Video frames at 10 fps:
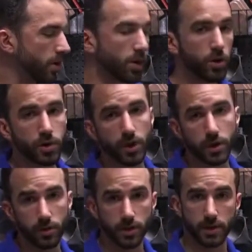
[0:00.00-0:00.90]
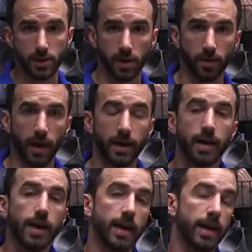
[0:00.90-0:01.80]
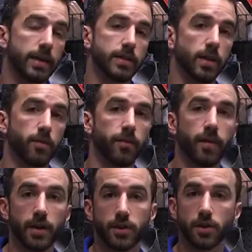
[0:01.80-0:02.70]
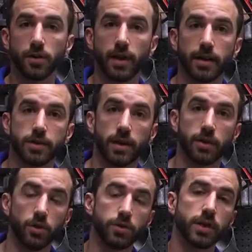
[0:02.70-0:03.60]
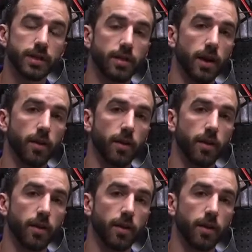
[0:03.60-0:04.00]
Who should use this turbine is a professional that's using